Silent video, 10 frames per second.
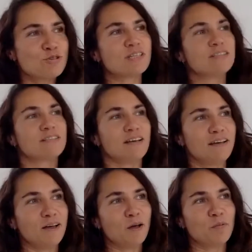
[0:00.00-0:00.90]
it
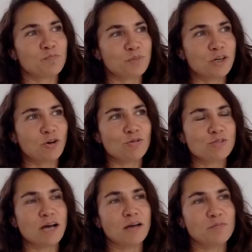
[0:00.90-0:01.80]
because
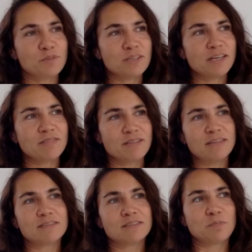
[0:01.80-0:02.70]
I believe
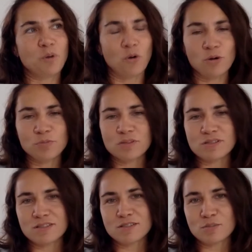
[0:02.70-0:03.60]
that the purpose
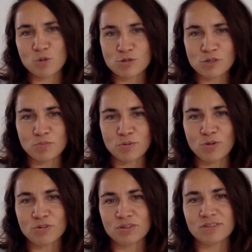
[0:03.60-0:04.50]
is the most
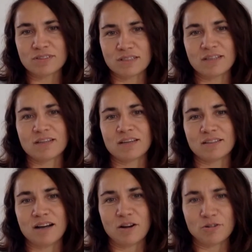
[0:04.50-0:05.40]
important thing in
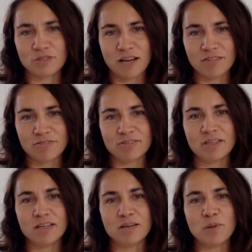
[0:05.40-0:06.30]
our life.
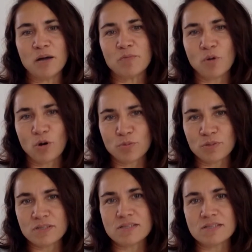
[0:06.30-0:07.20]
By
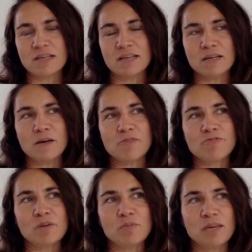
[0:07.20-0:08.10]
purpose,
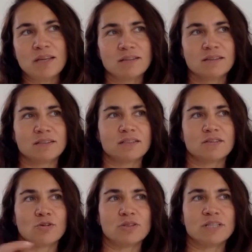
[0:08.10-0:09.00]
we mean the
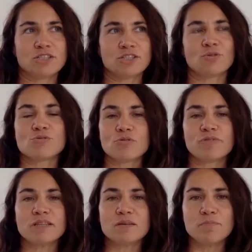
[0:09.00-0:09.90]
correlation also
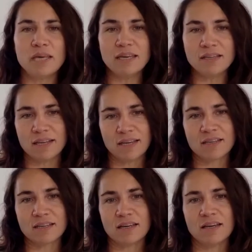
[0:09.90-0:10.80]
with the
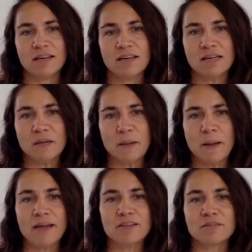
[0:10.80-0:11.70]
meaning
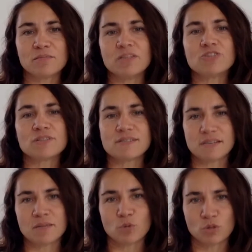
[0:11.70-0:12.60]
and the
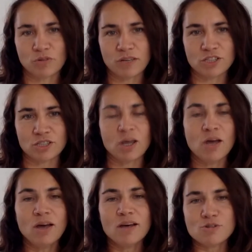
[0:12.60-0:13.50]
intrinsic motivation.
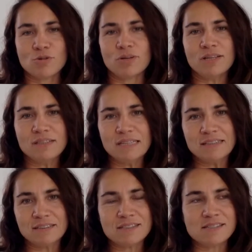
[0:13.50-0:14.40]
So
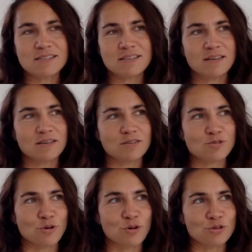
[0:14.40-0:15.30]
indeed, this is a
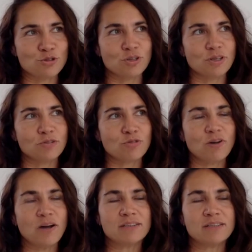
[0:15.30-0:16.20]
search to
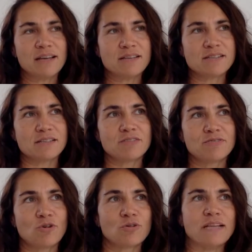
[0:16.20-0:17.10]
find an answer
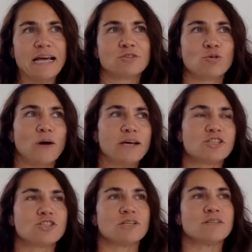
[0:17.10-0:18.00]
for that
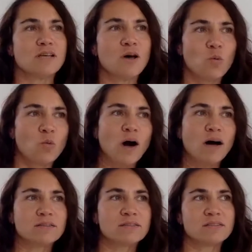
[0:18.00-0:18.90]
questions.
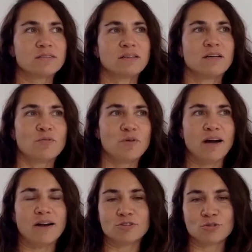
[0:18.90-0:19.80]
What we
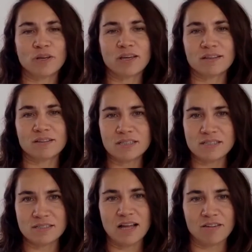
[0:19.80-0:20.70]
are doing in
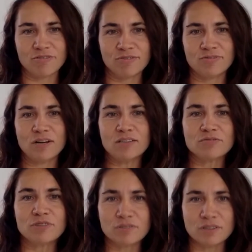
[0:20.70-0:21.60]
this life, what
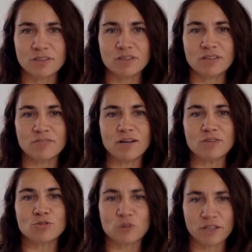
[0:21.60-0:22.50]
we will
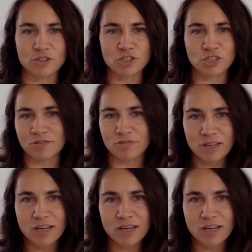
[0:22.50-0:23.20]
want to achieve.